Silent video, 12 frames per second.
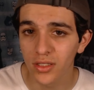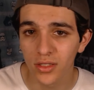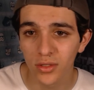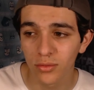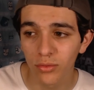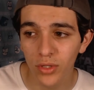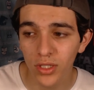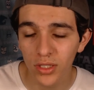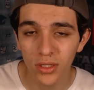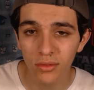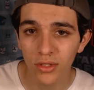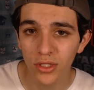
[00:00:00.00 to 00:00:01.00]
It's one of
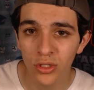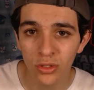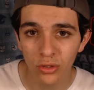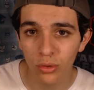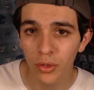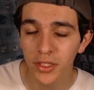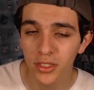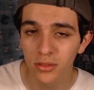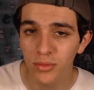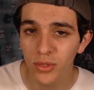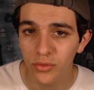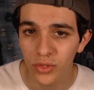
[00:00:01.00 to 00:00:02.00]
the original
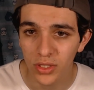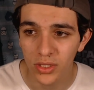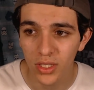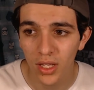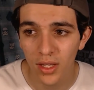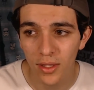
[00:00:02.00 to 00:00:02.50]
Quest movies.